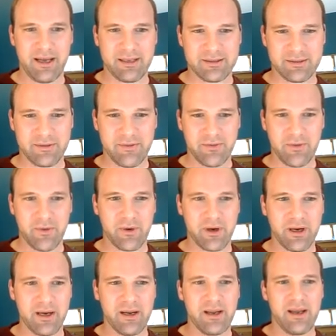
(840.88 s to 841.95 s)

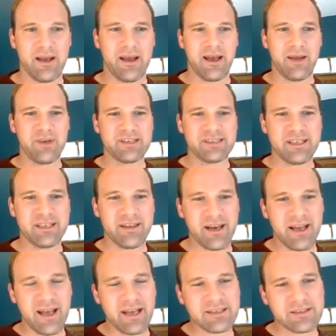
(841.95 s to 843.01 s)
S4, and we see
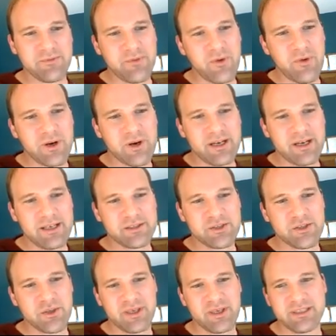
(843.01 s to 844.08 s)
that S4 is
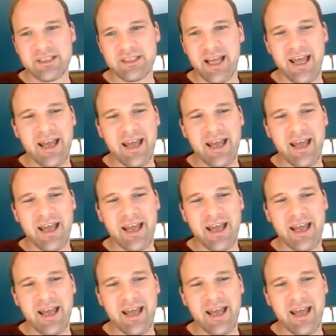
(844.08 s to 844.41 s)
joined to